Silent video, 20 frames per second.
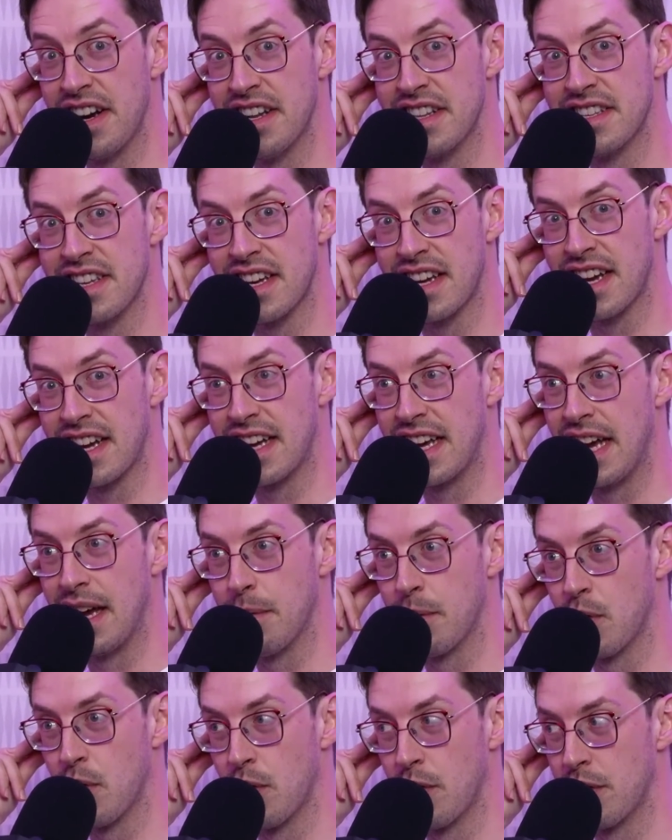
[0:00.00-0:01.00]
and it's like a
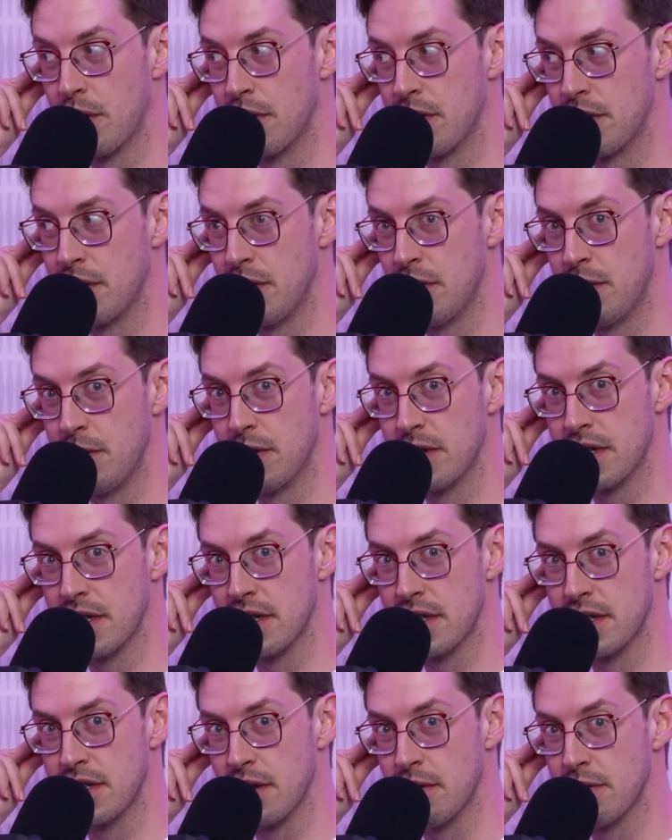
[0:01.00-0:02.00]
camcorder too, which I
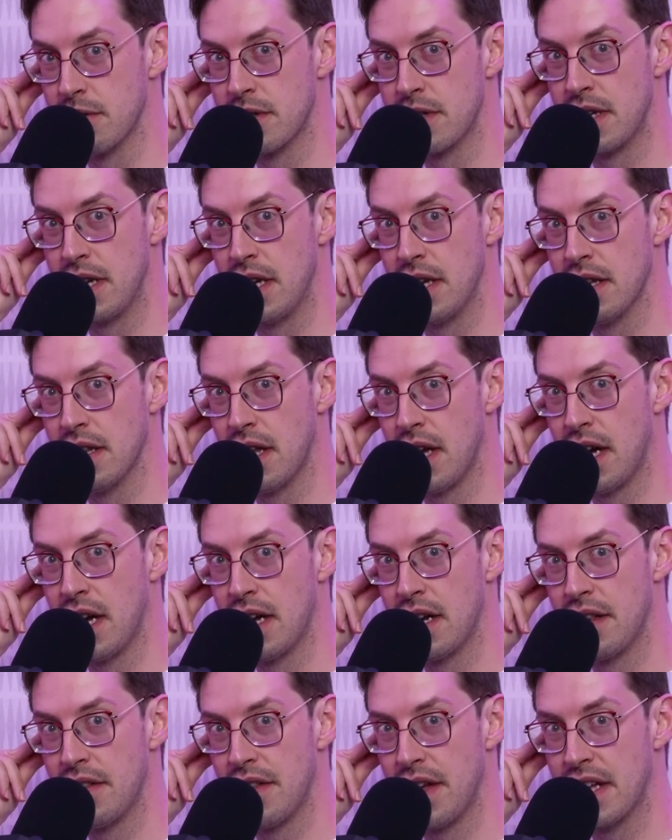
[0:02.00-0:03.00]
just don't see a
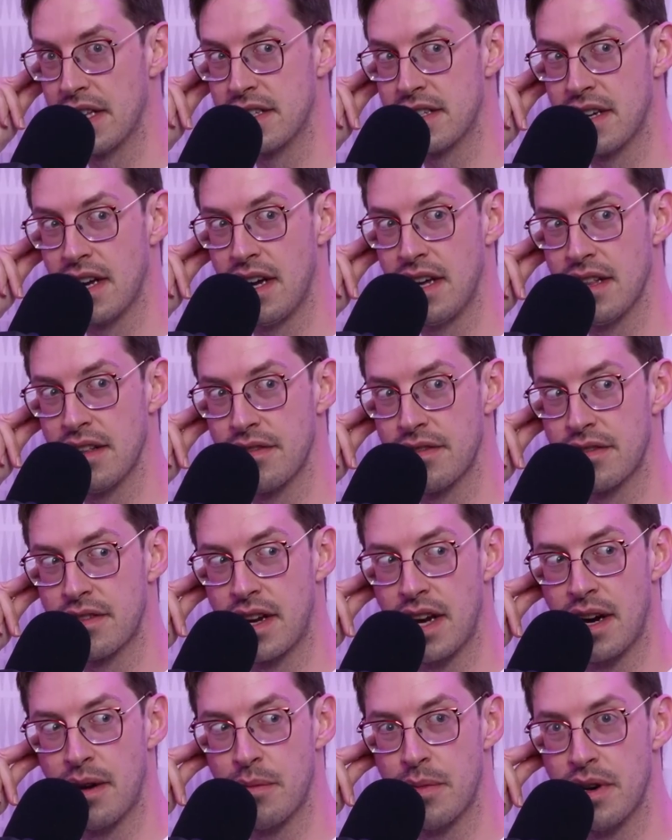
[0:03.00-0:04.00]
lot. That style of
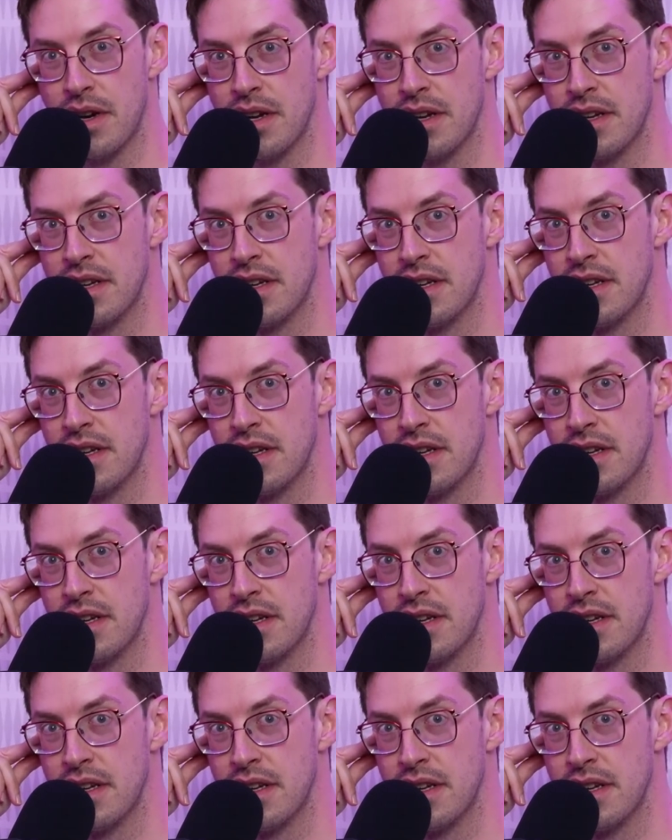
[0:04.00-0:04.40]
camera.